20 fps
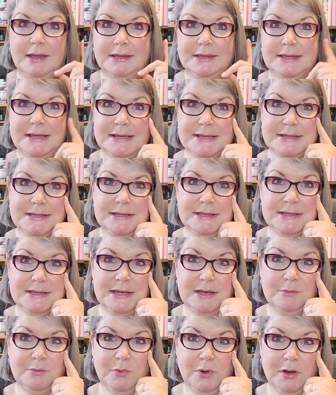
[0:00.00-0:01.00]
distance
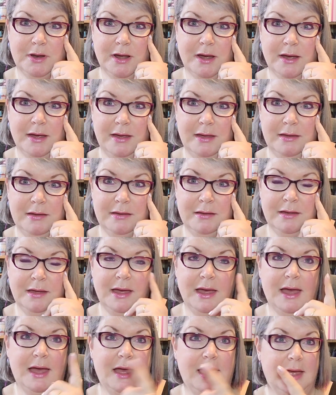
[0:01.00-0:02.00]
in one eye
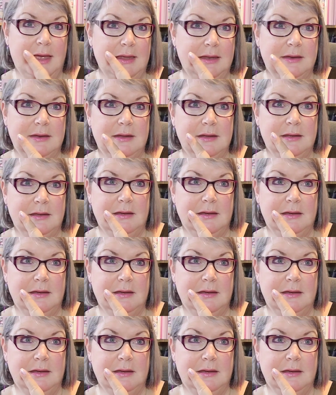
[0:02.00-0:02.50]
and